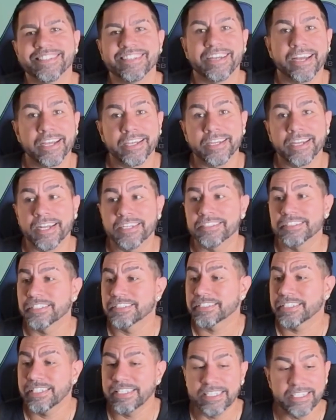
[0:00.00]
right, guys, let's
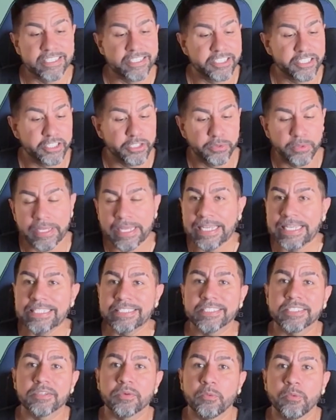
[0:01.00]
get into
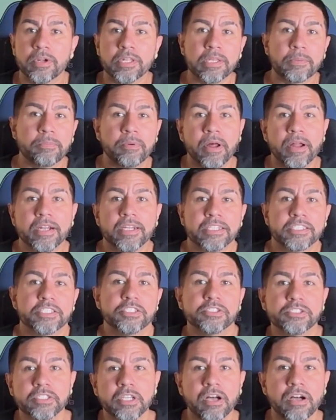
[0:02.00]
each one of the products
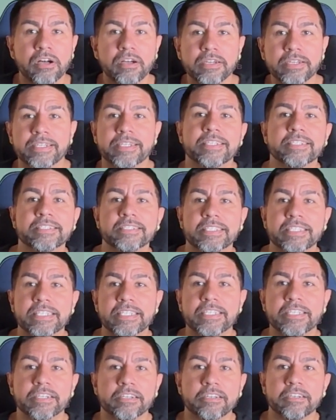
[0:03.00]
you saw in
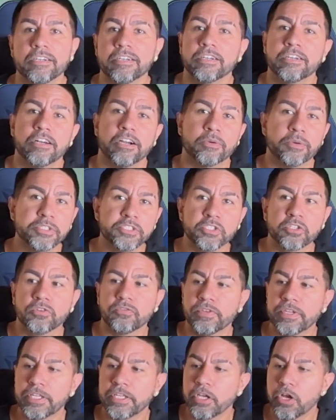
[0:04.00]
the original
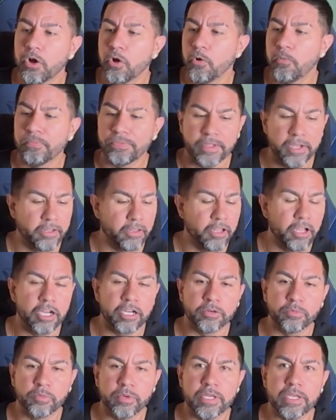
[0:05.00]
video,
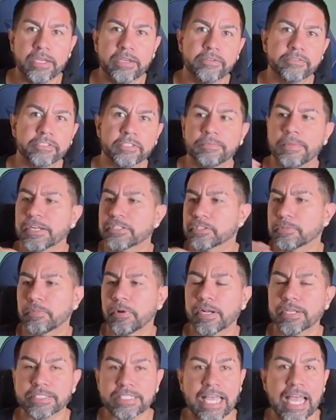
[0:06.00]
along with some extra
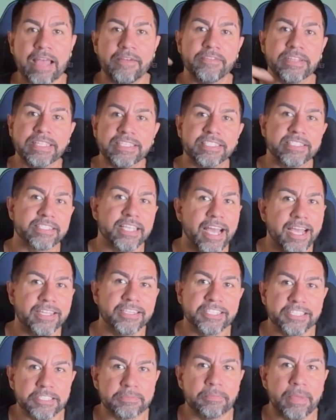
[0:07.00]
products I have inside
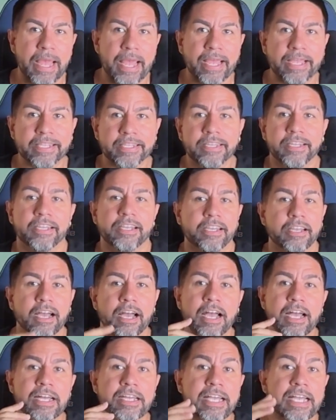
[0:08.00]
this bag.
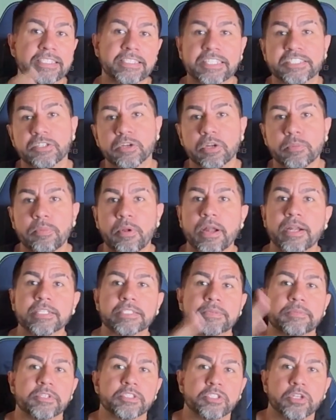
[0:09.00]
As I show the products,
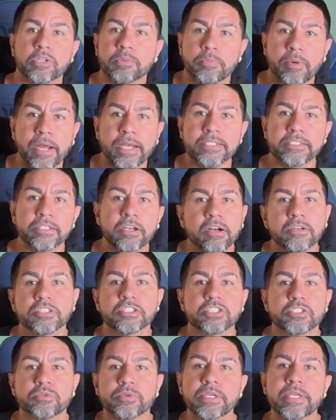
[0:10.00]
I'm going to show the price on the
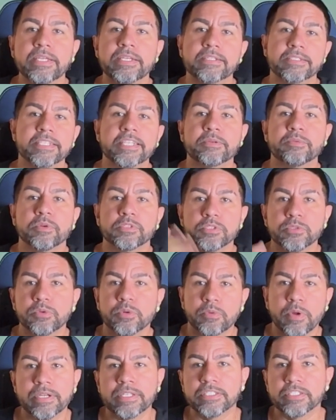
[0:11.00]
screen. At the end, we'll do a
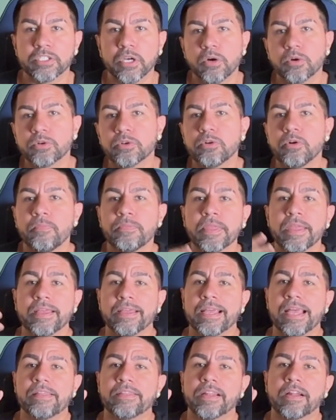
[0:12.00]
running total,
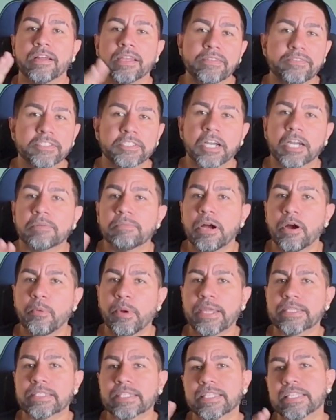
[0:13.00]
and then I'll even talk about
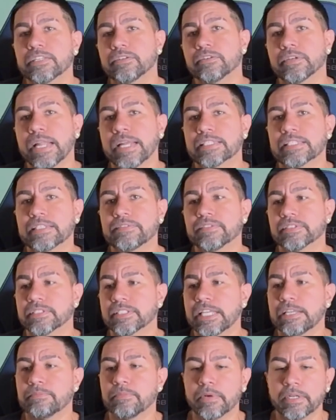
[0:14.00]
ways I think you can actually even
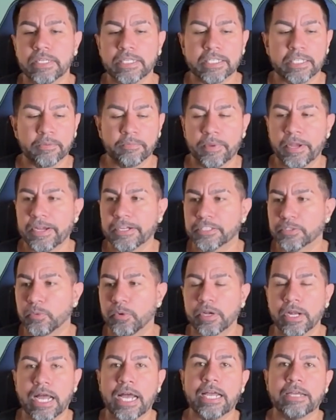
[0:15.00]
save money compared to
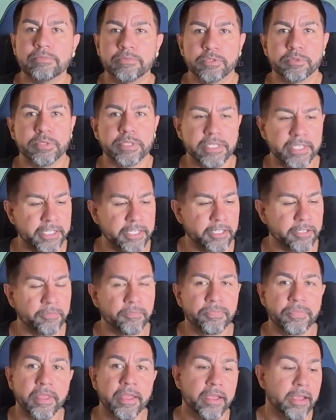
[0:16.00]
what I'm doing here.
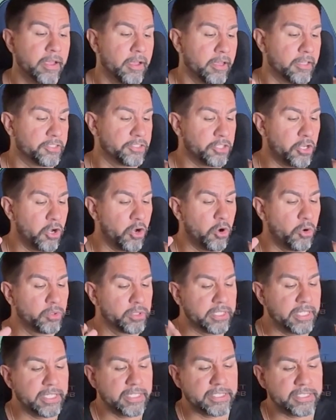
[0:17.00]
So
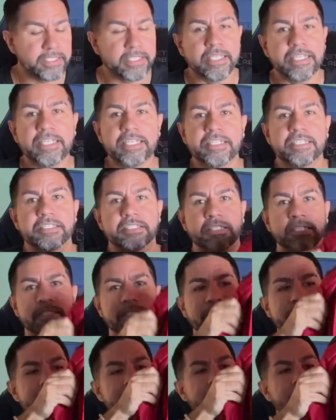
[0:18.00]
this is
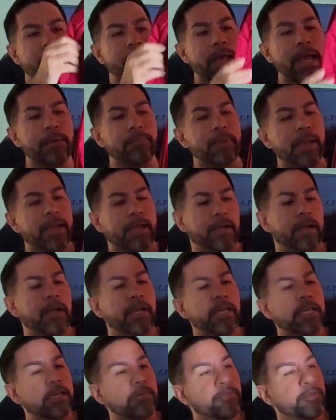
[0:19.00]
the backpack I
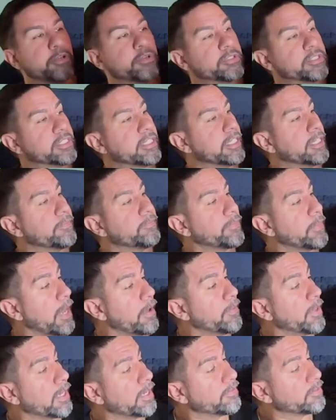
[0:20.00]
am using.
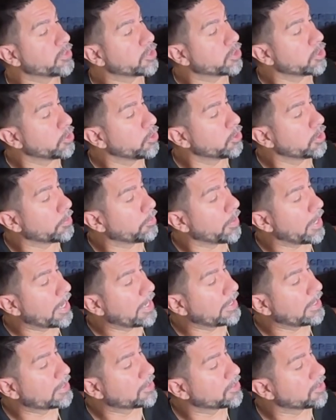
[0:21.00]
I'm not even sure who the
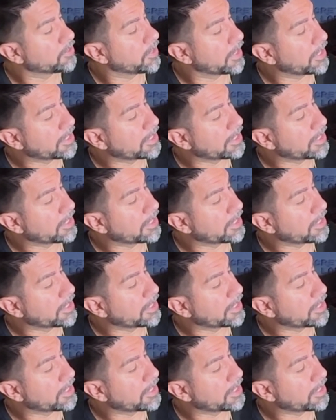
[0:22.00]
brand is. Looks like